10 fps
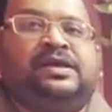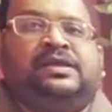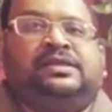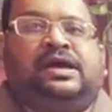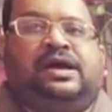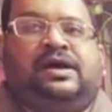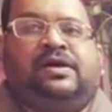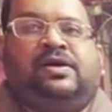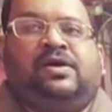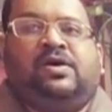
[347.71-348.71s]

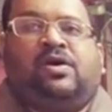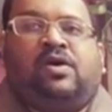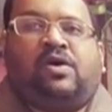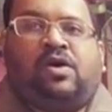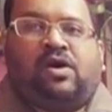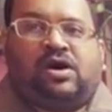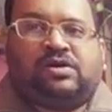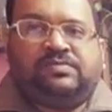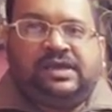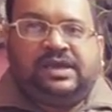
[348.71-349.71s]
the
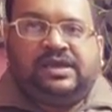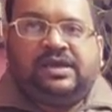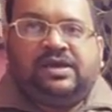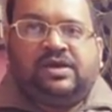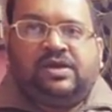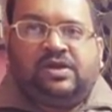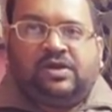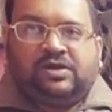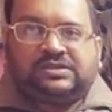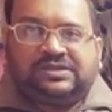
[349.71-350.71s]

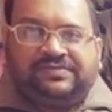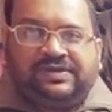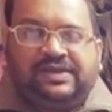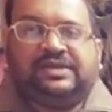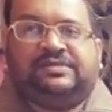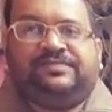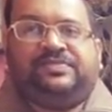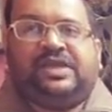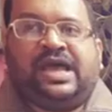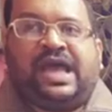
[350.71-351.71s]
ormeloxifene
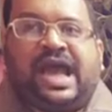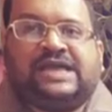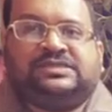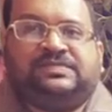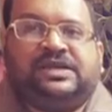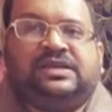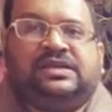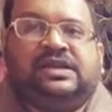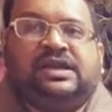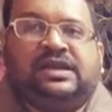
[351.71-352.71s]
has
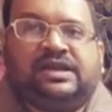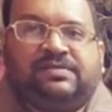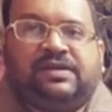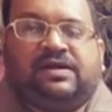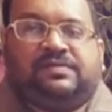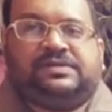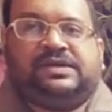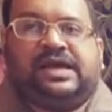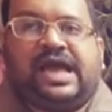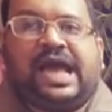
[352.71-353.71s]
been developed
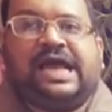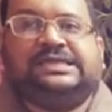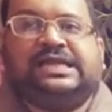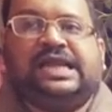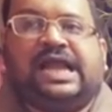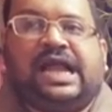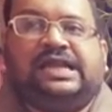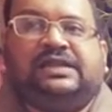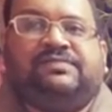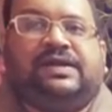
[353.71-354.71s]
as an
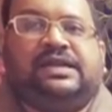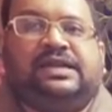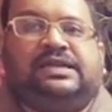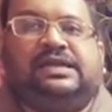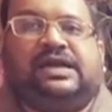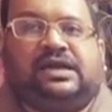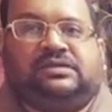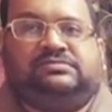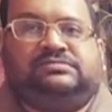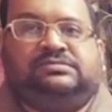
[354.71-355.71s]
anti-fertility drug
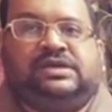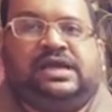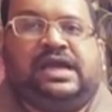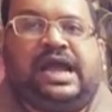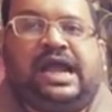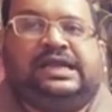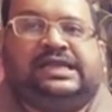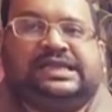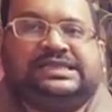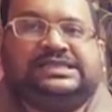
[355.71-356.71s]

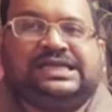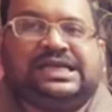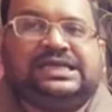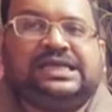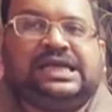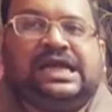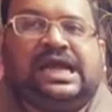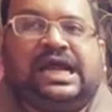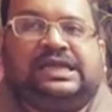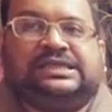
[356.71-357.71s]
and tested
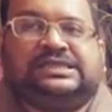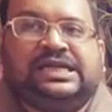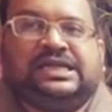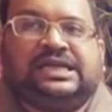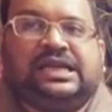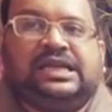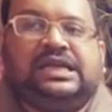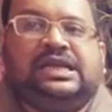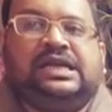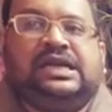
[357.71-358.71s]
at the
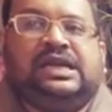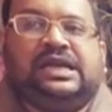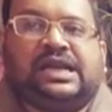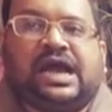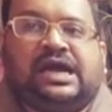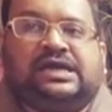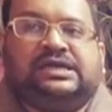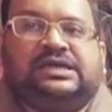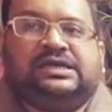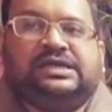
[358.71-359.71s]
Central
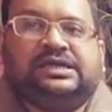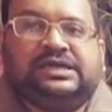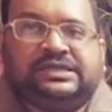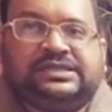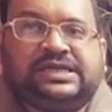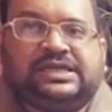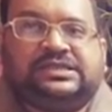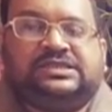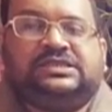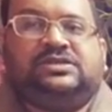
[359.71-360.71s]
Drug
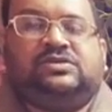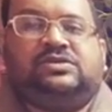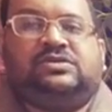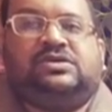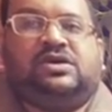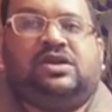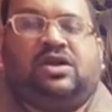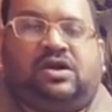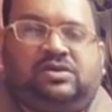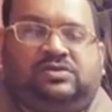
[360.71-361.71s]
Research Institute,
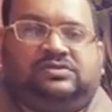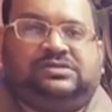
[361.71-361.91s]
Lucknow,